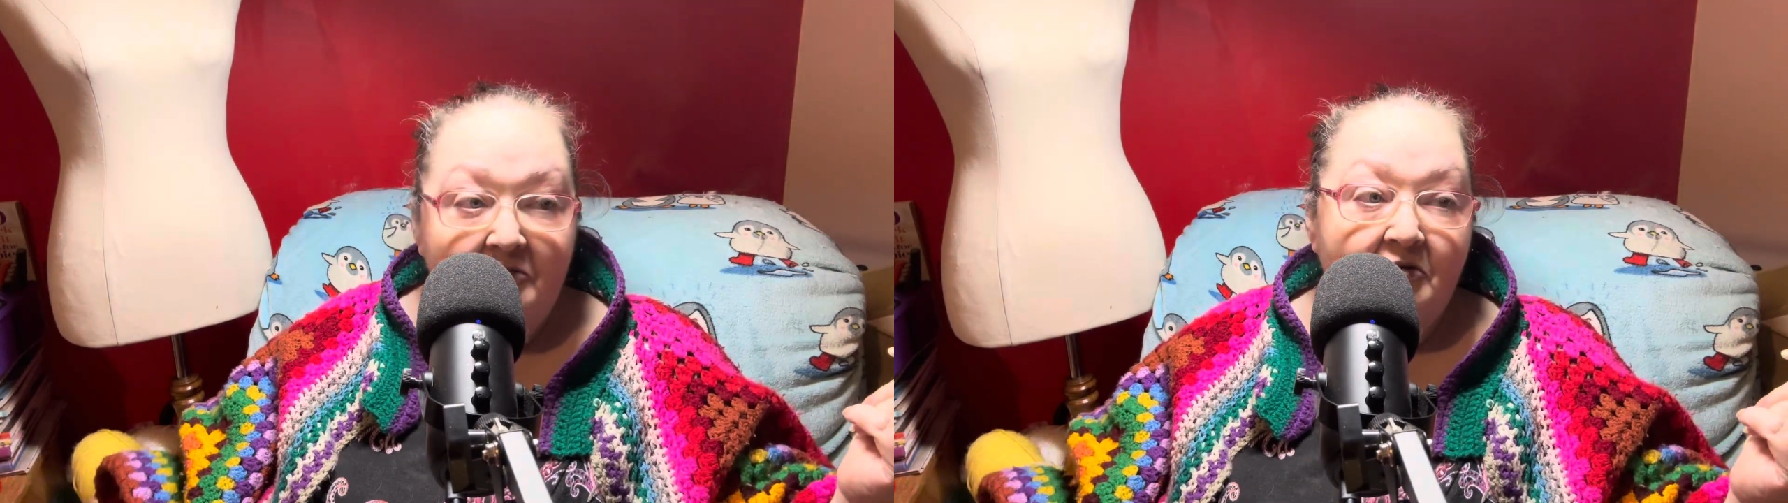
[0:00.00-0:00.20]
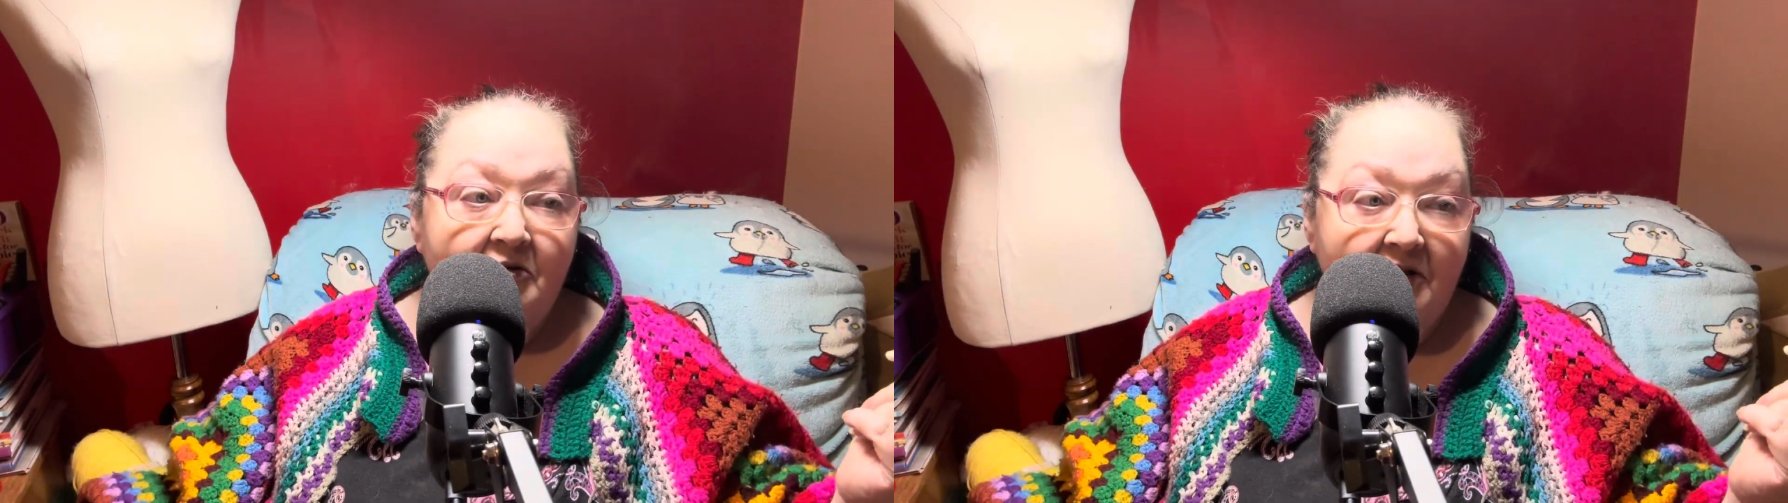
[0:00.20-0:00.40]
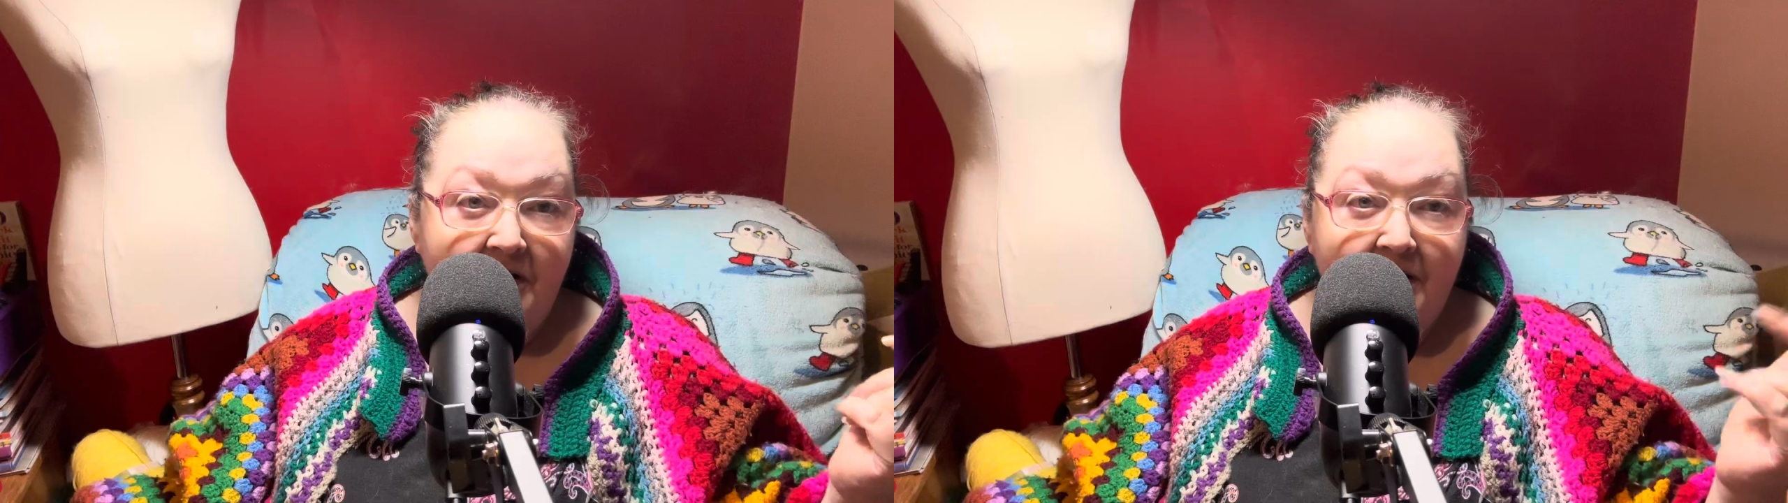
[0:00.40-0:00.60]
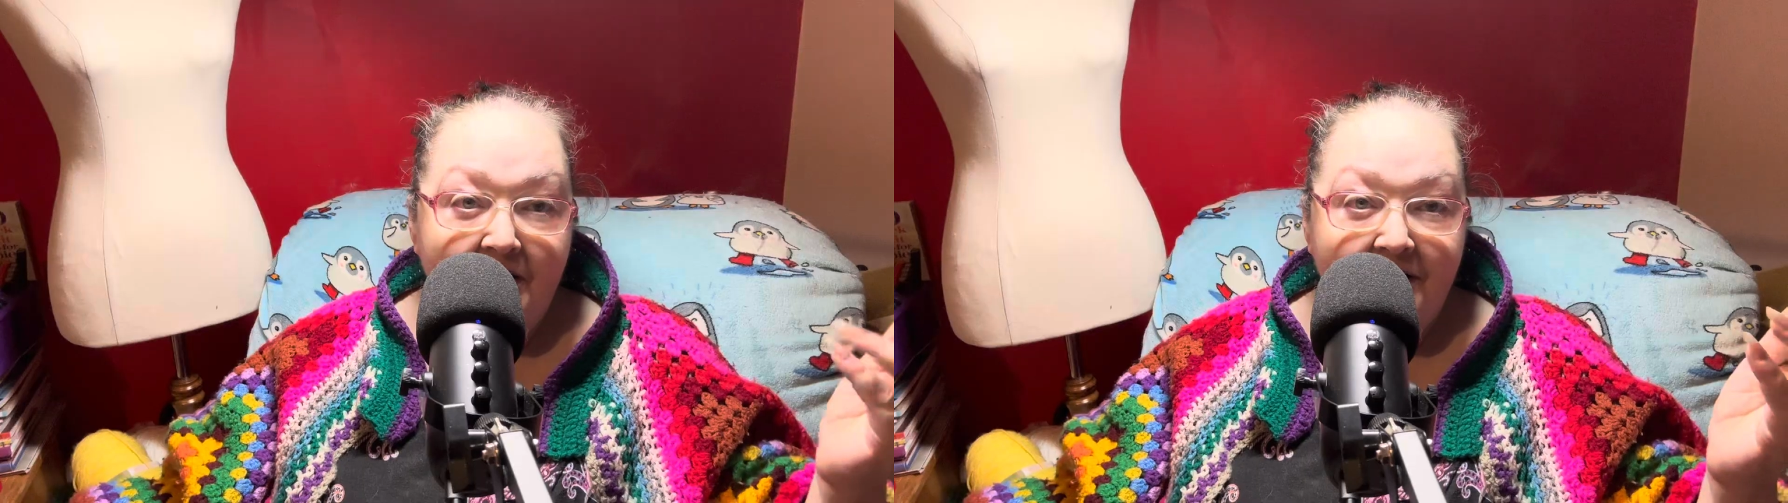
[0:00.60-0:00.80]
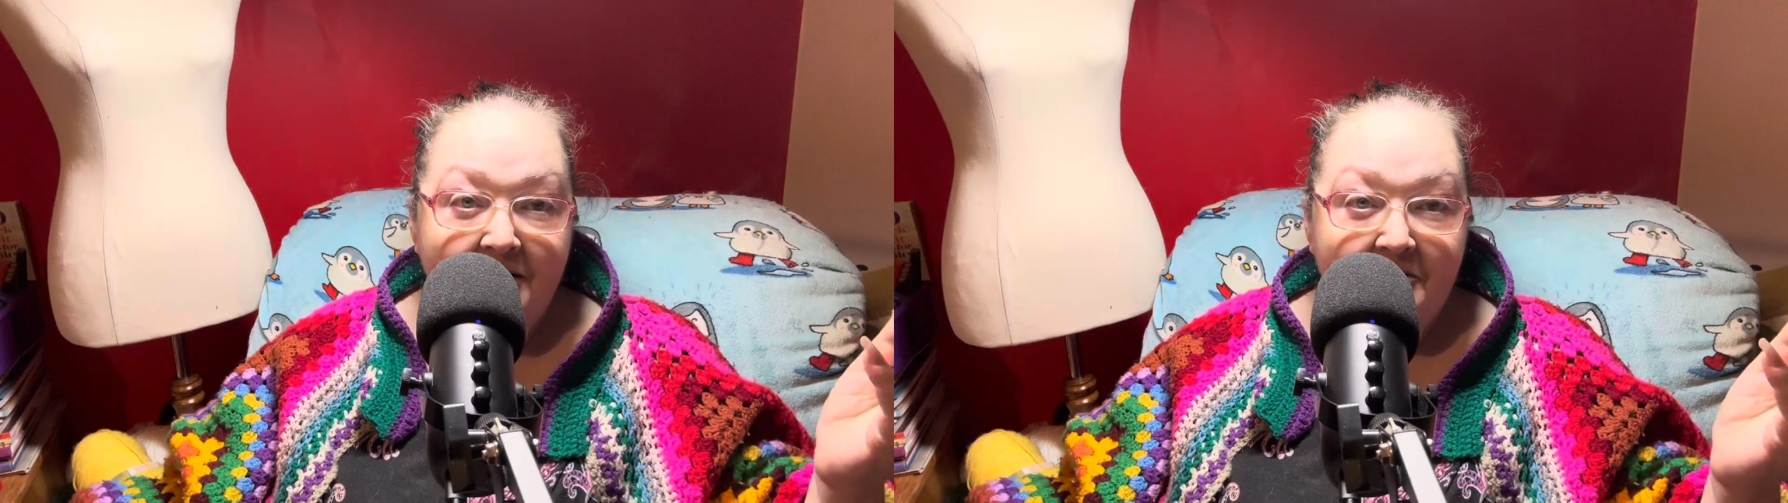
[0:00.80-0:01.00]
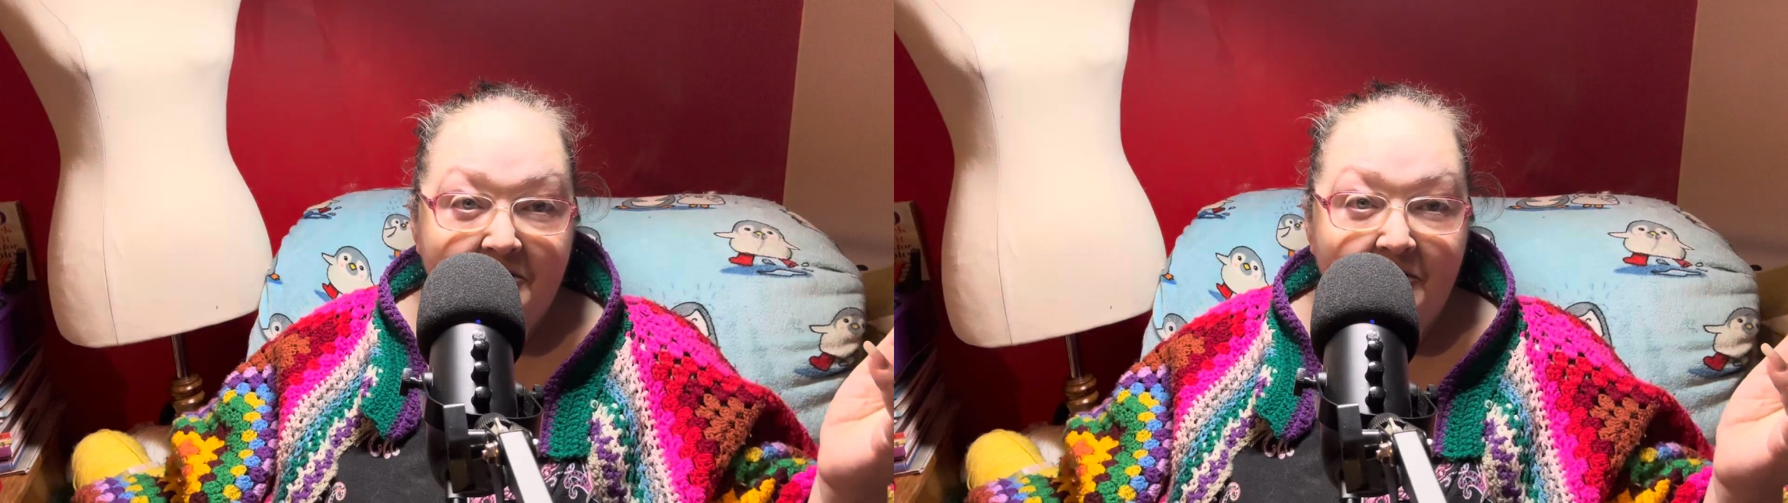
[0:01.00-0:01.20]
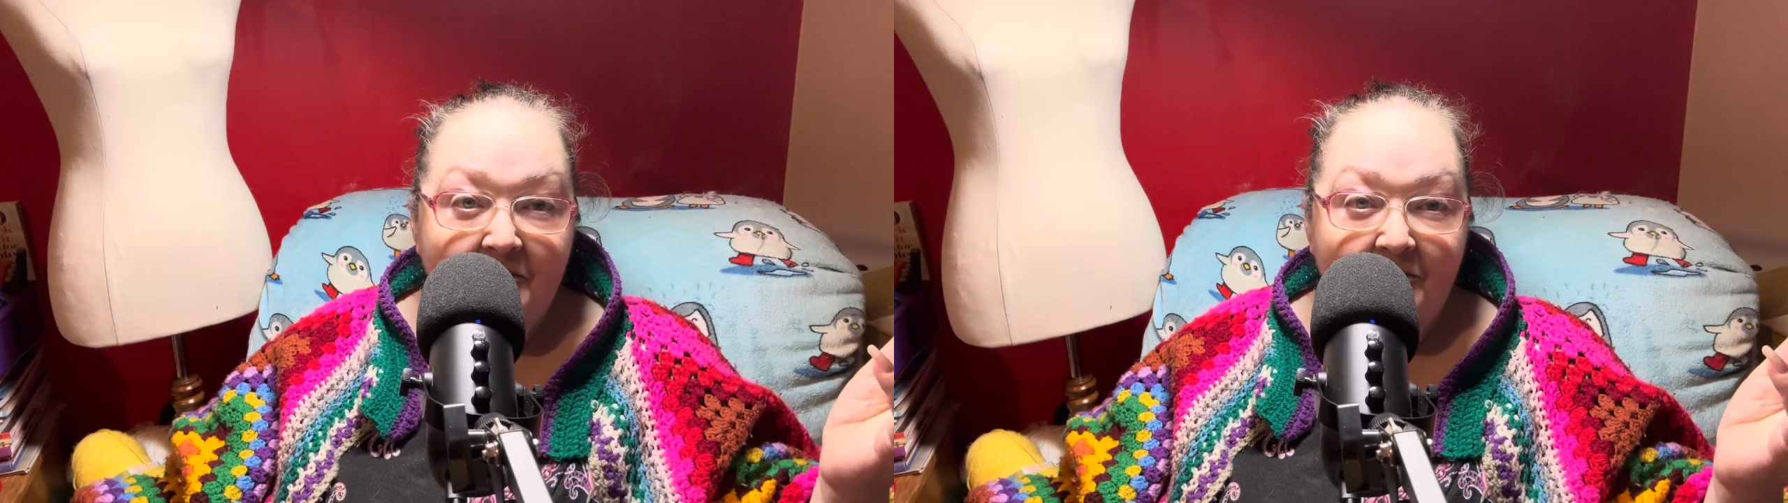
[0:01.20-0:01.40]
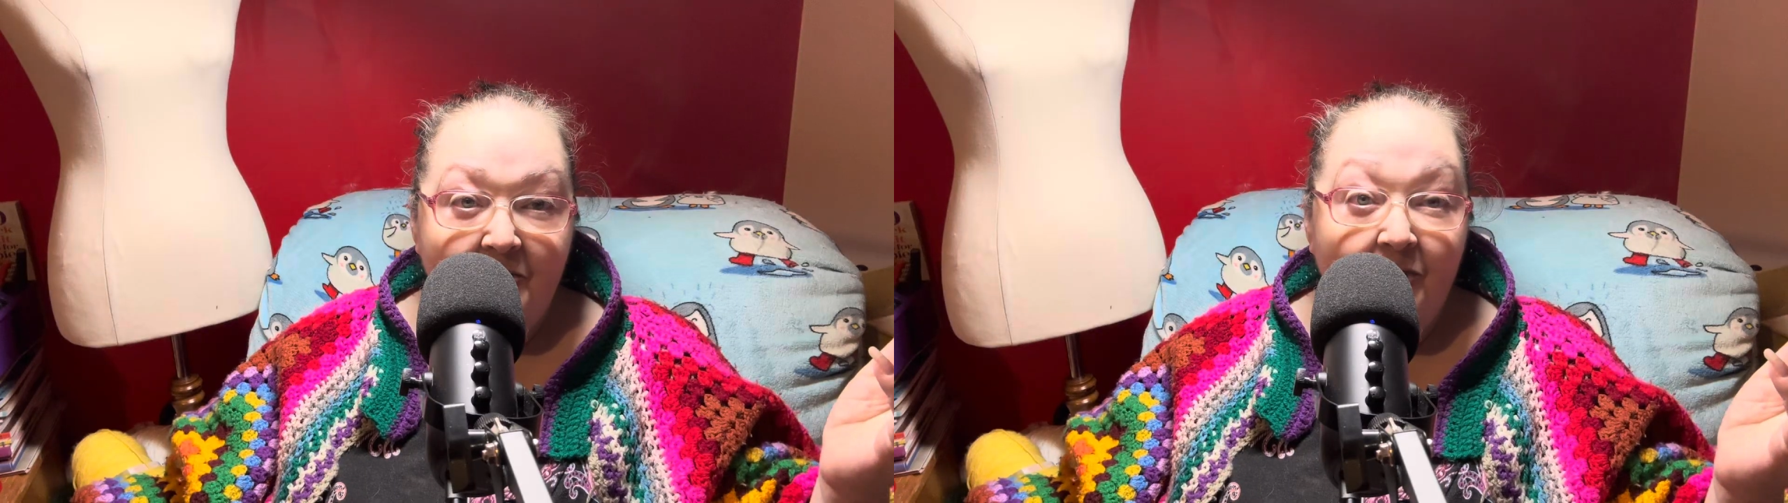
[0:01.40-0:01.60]
very
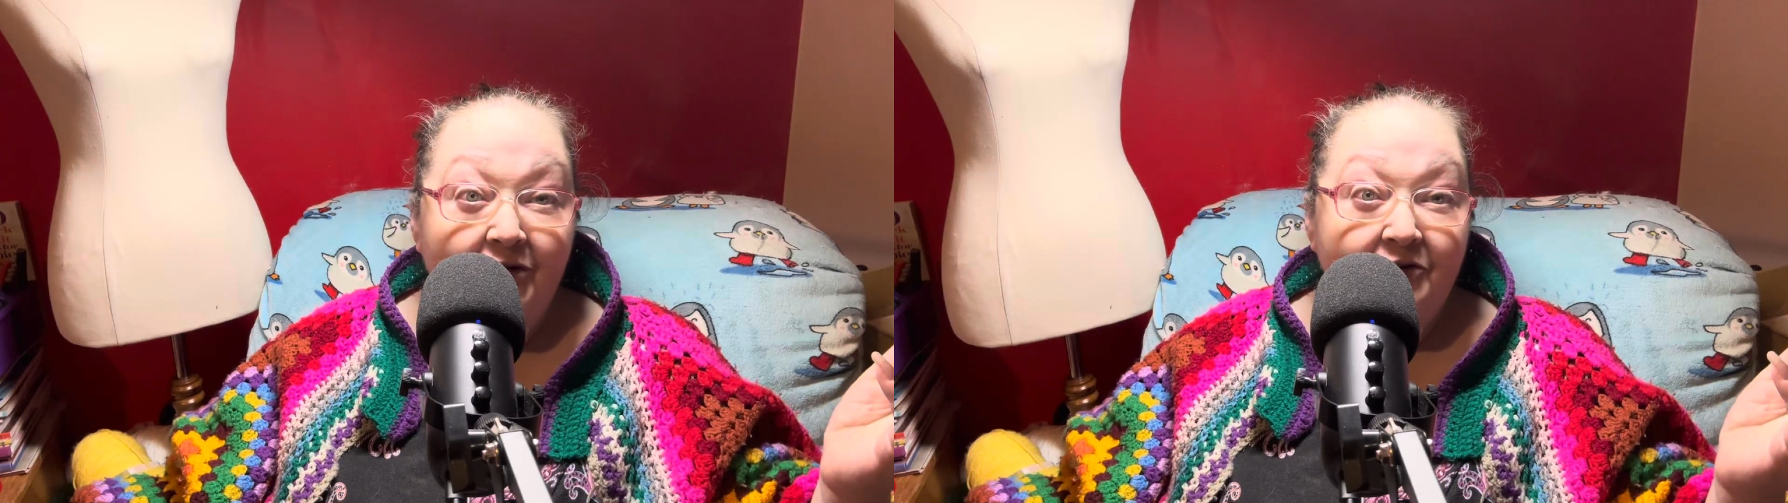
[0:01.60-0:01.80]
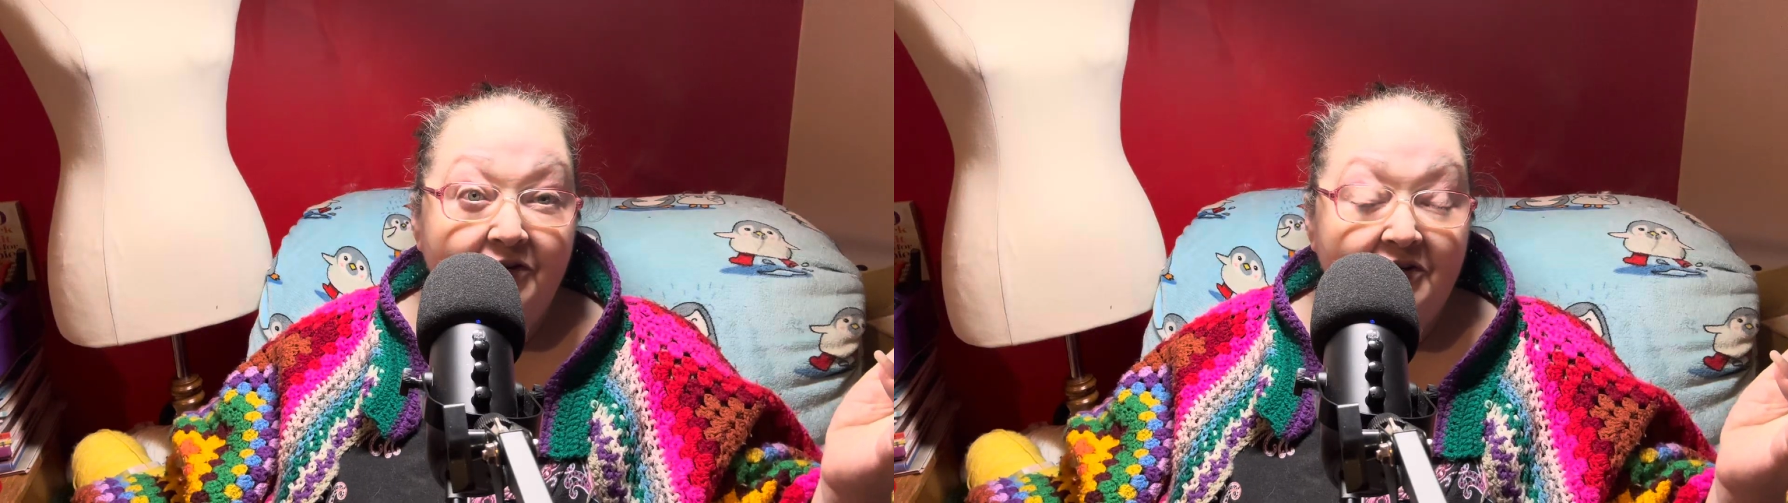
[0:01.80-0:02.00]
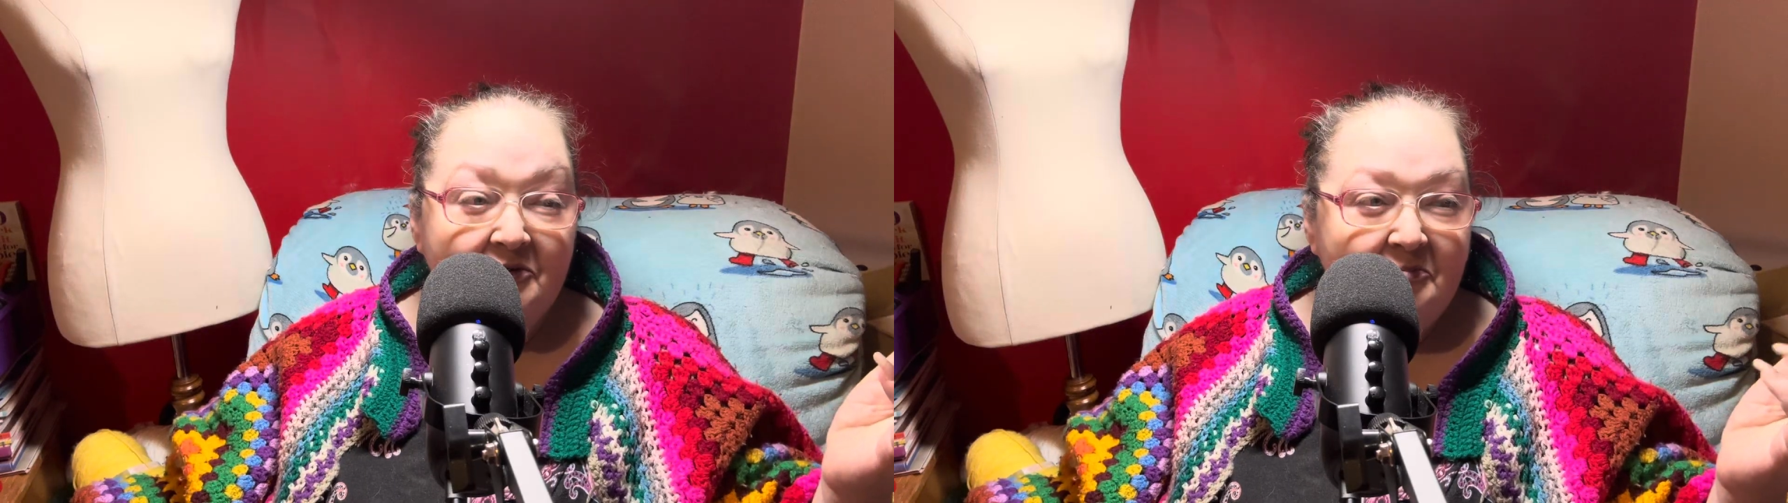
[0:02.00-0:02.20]
wanted.